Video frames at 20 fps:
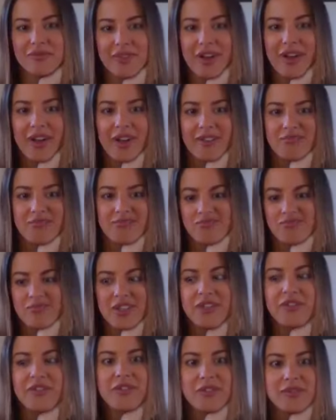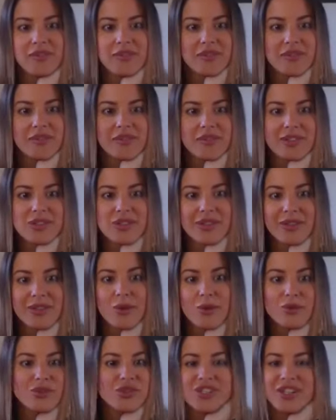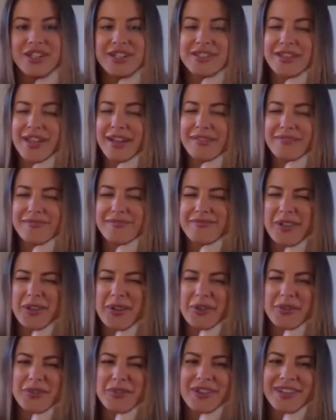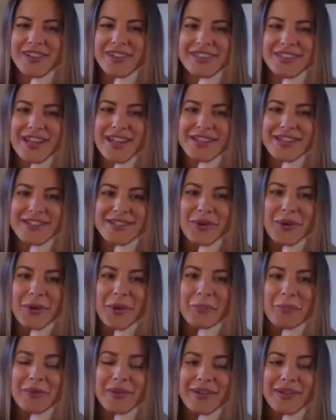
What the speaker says: lunches, then no, I don't really change it up.